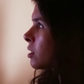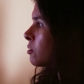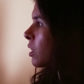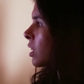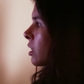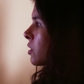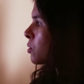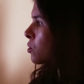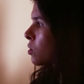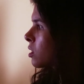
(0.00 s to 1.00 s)
Riley's
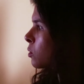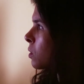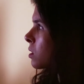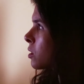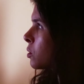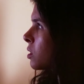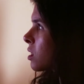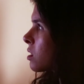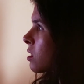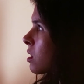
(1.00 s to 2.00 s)
usually the one who
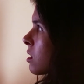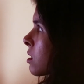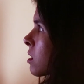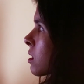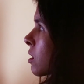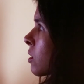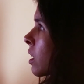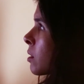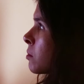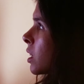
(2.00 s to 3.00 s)
does this, so
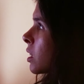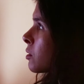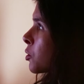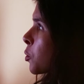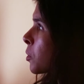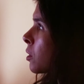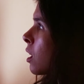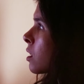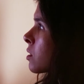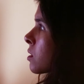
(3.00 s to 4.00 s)
I'm like super
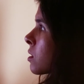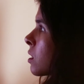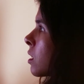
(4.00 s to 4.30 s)
lost.